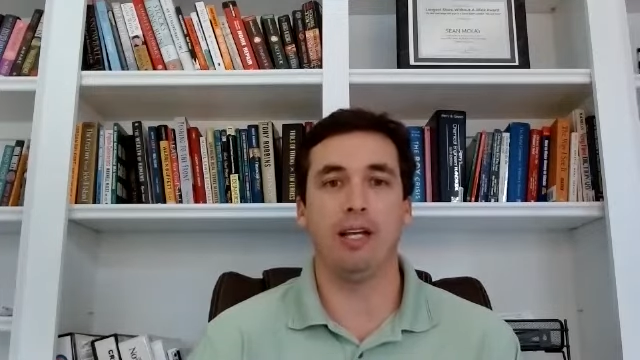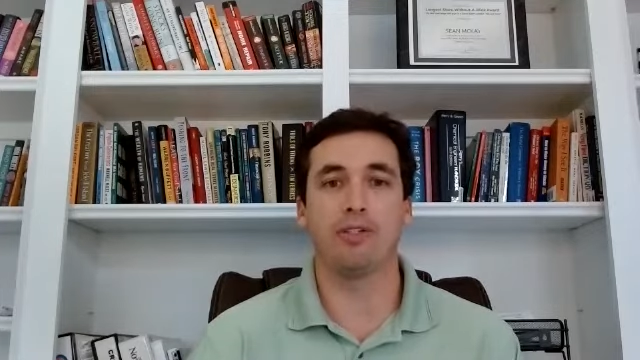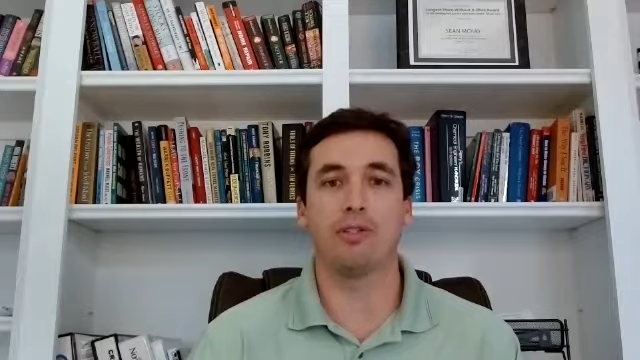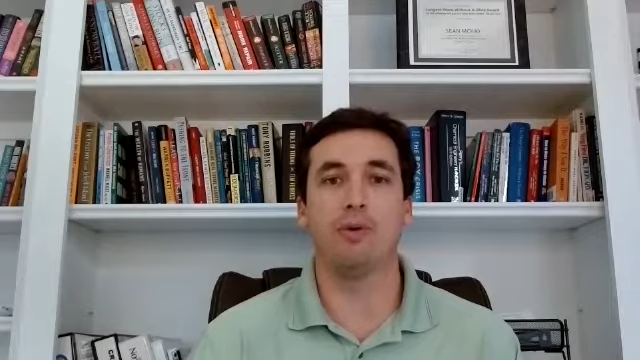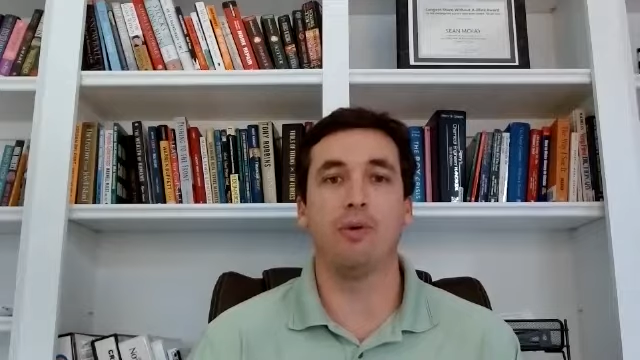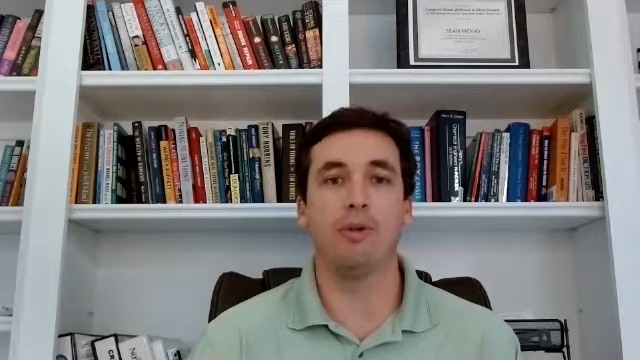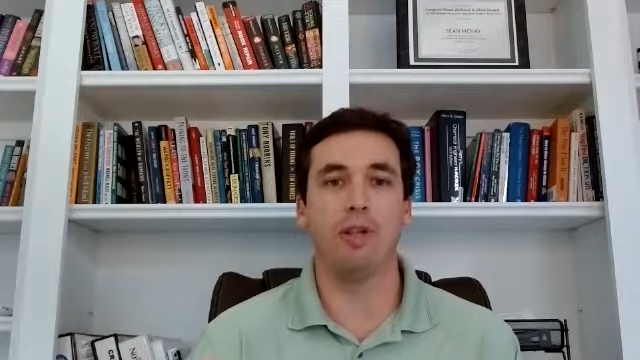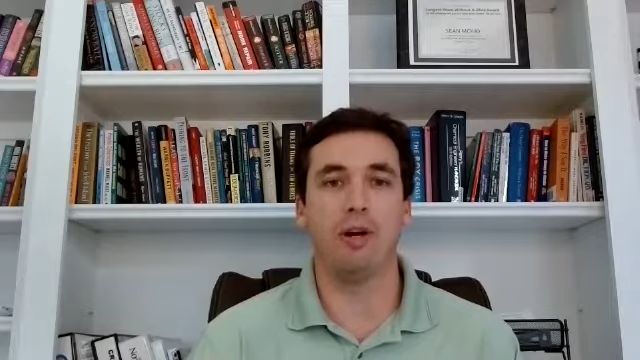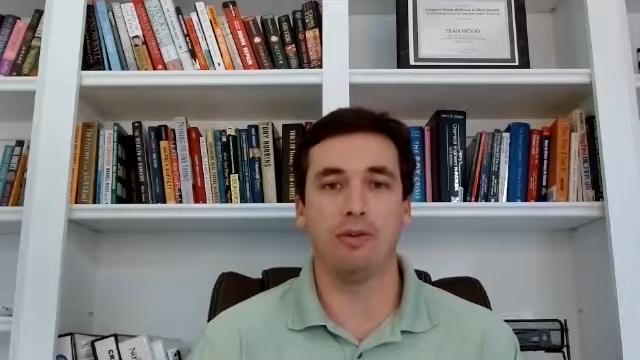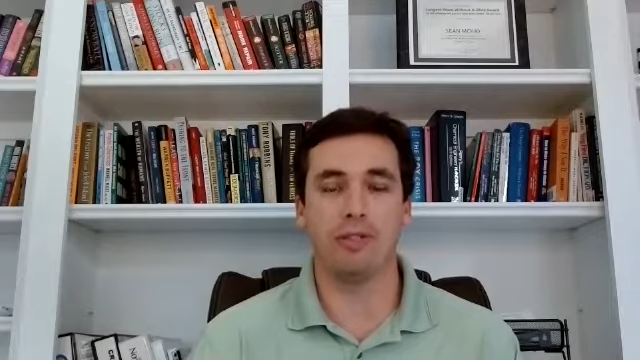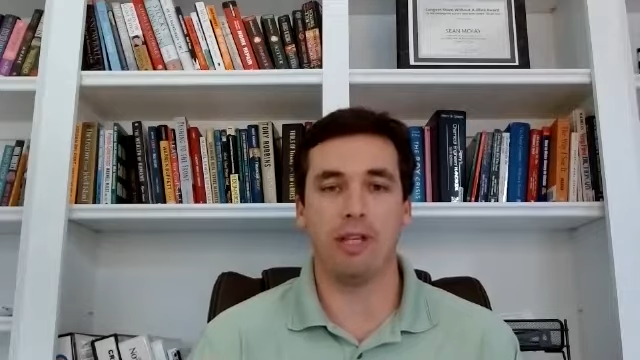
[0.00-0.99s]
school
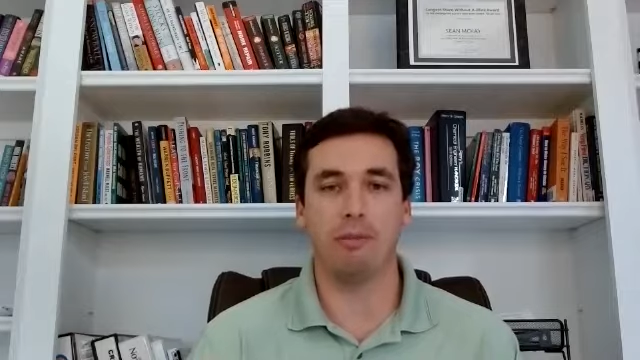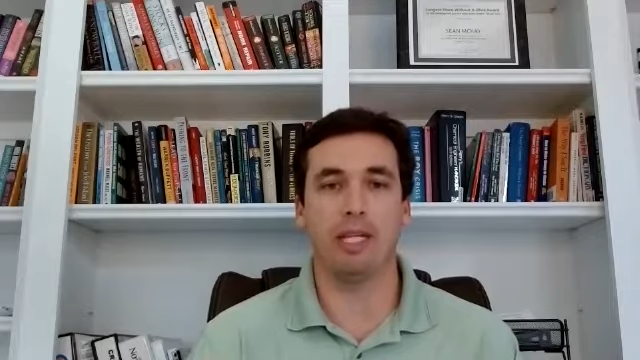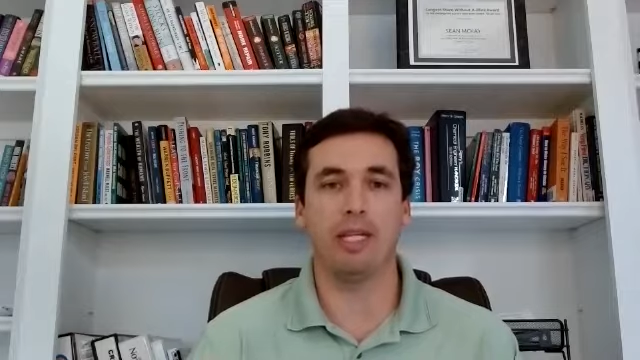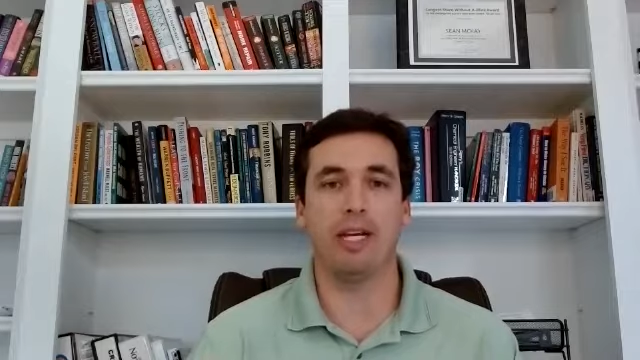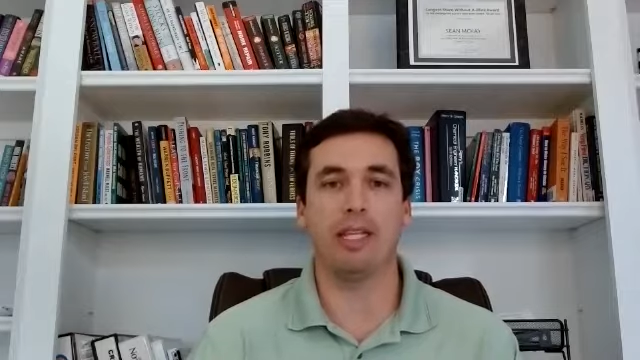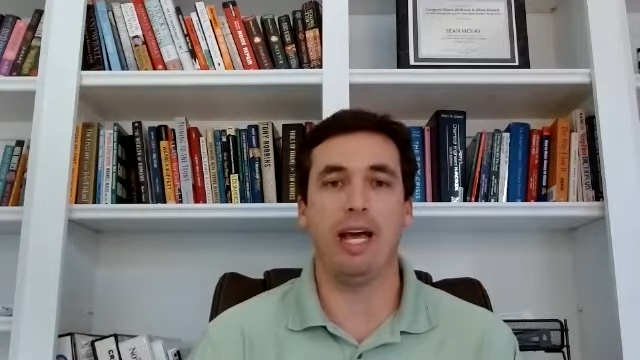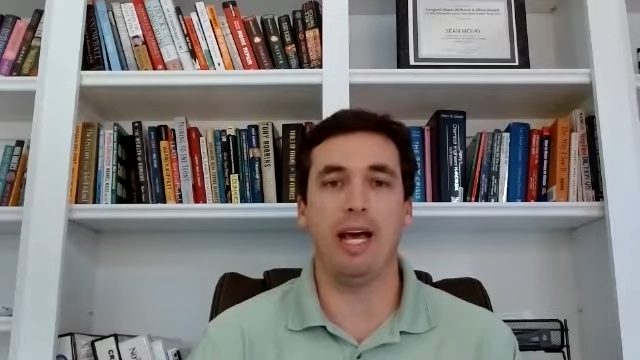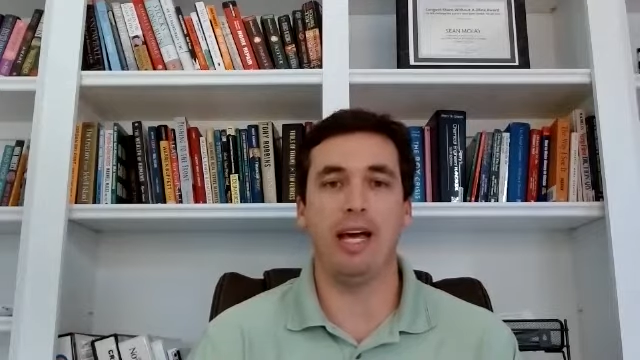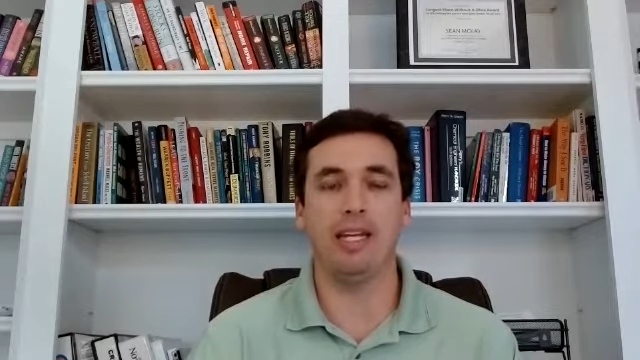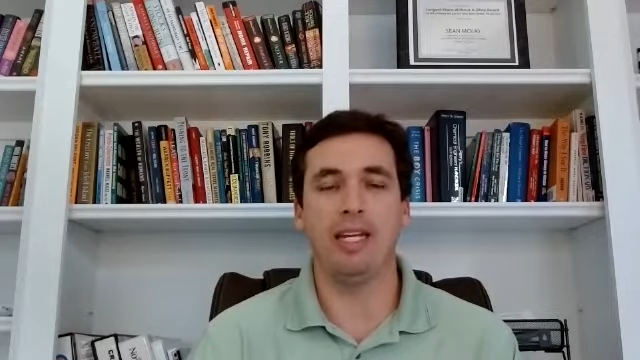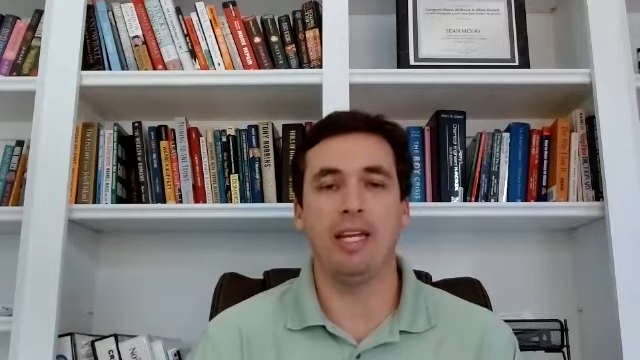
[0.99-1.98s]
loans, something like
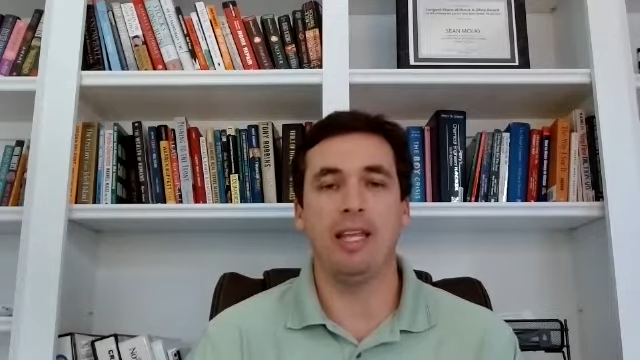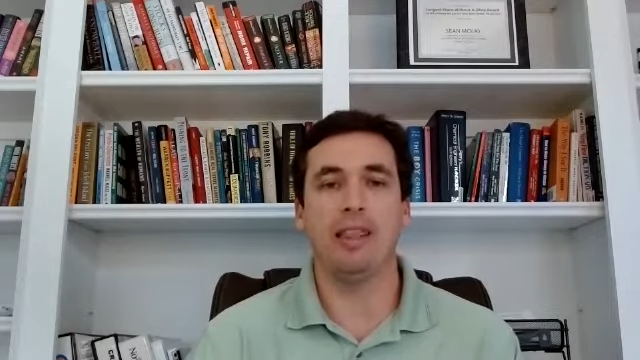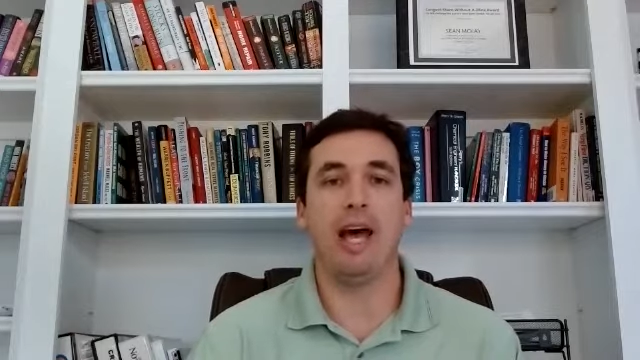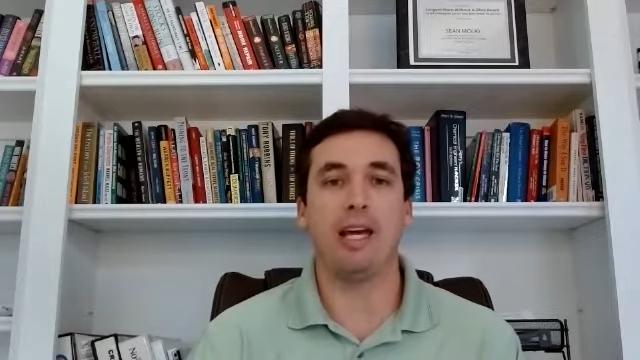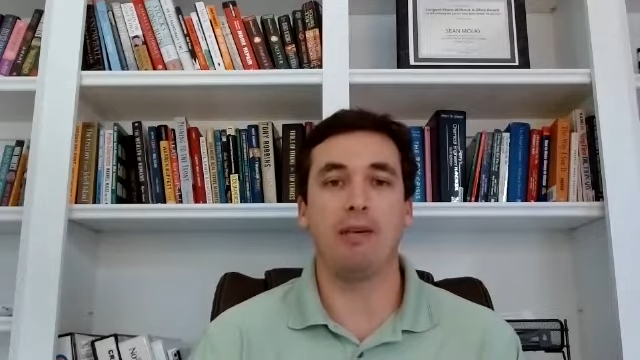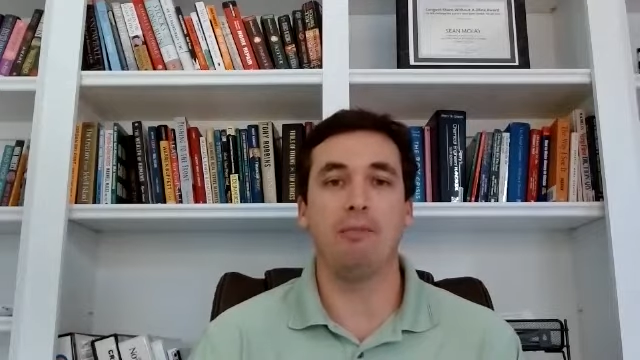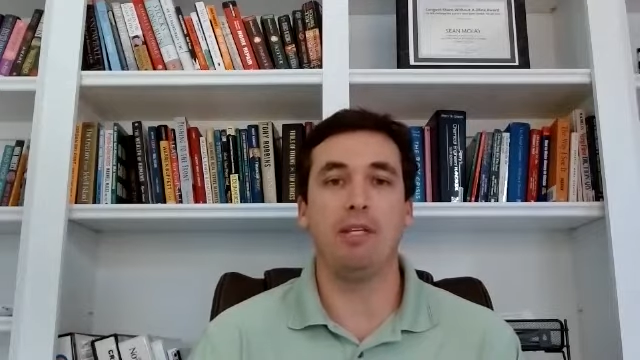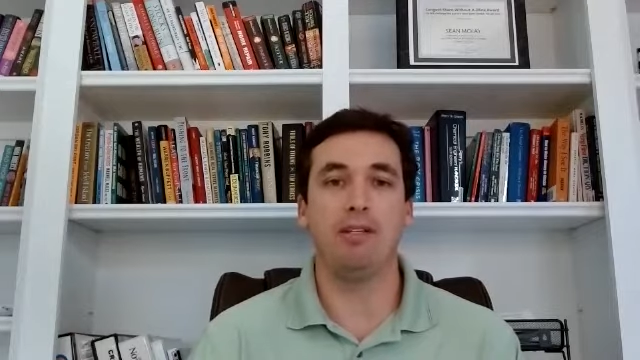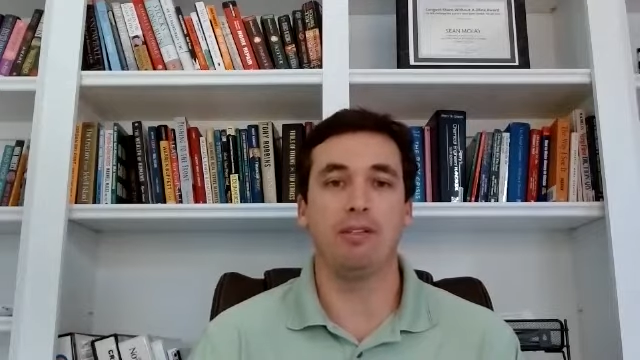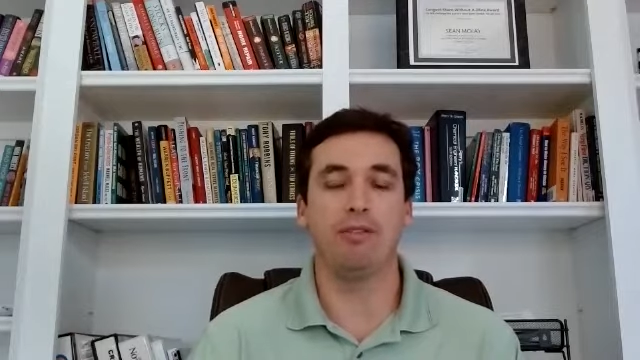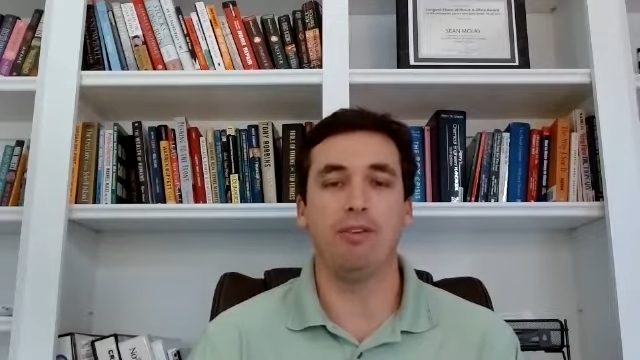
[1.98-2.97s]
that, that can be
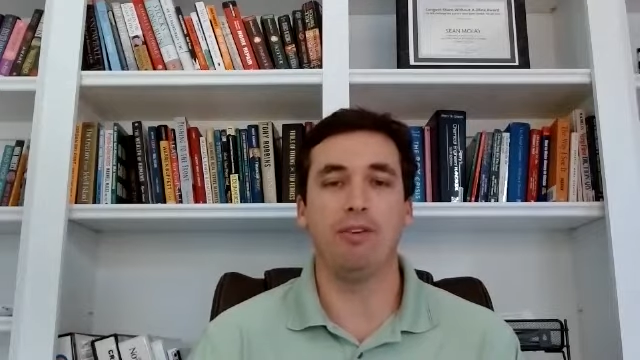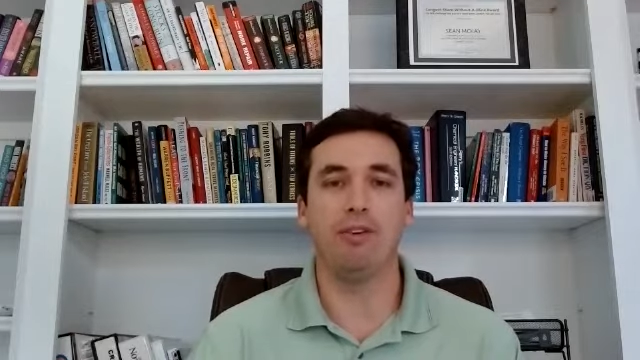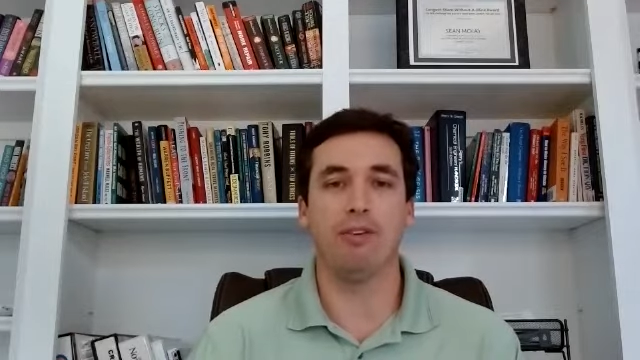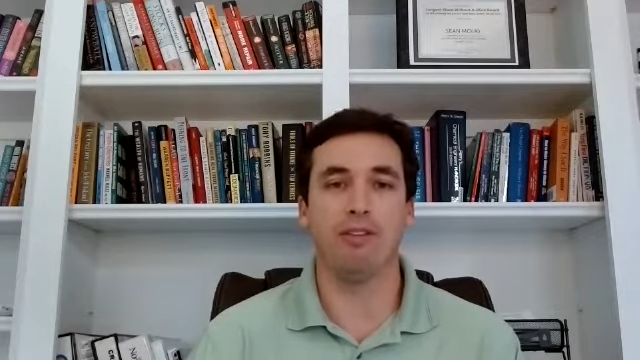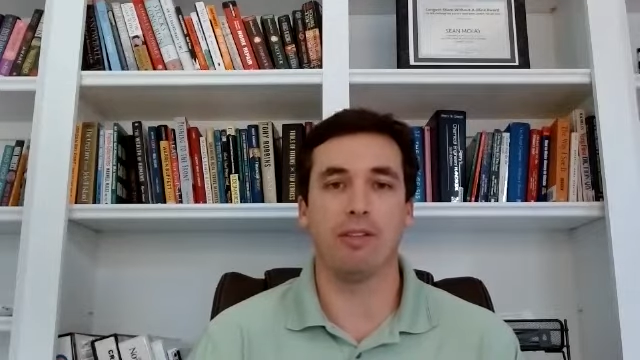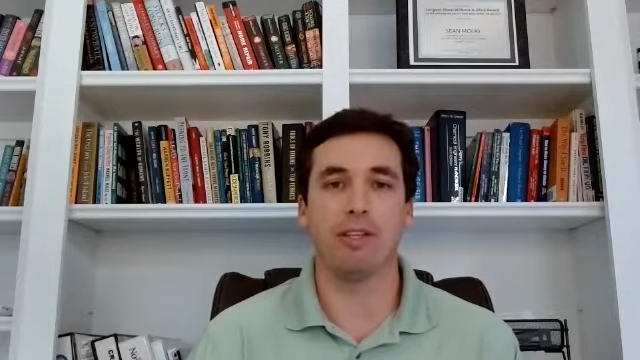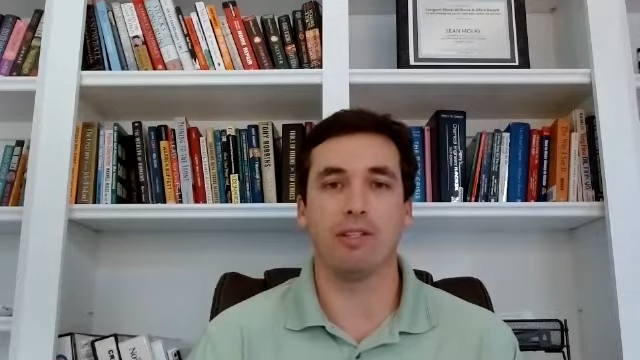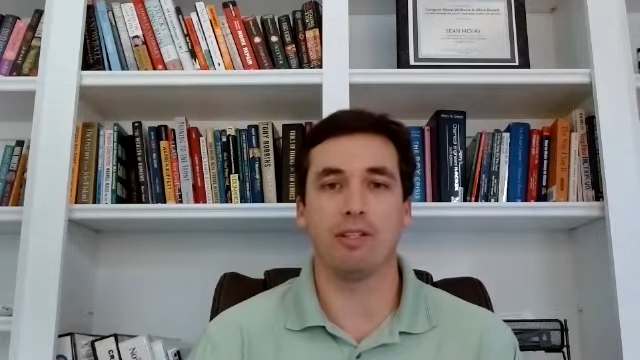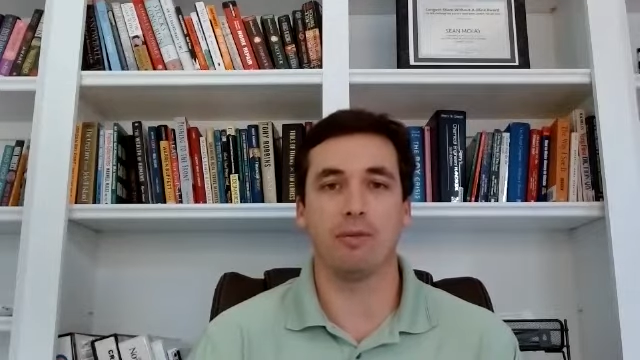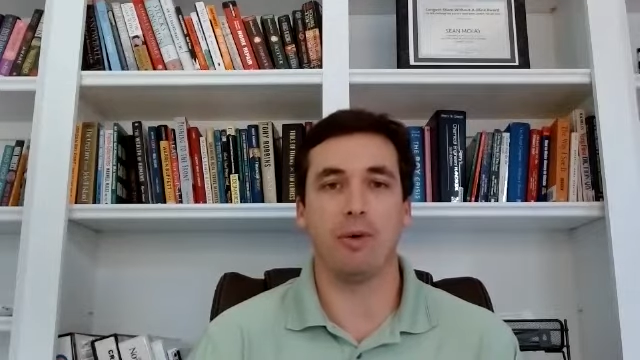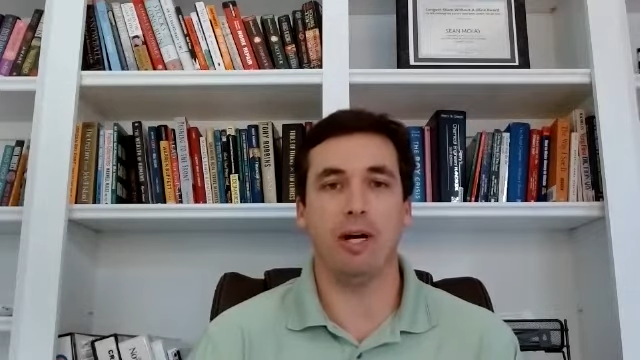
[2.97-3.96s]
useful for this
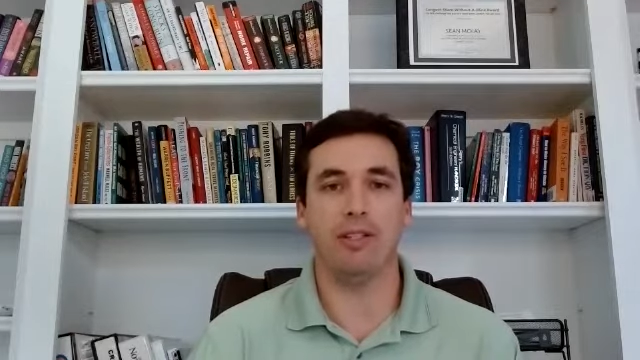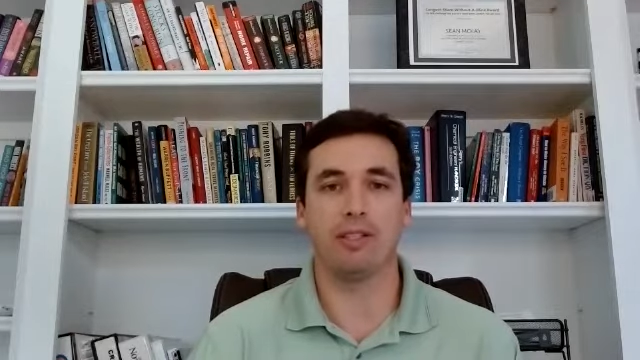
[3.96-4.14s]
as well.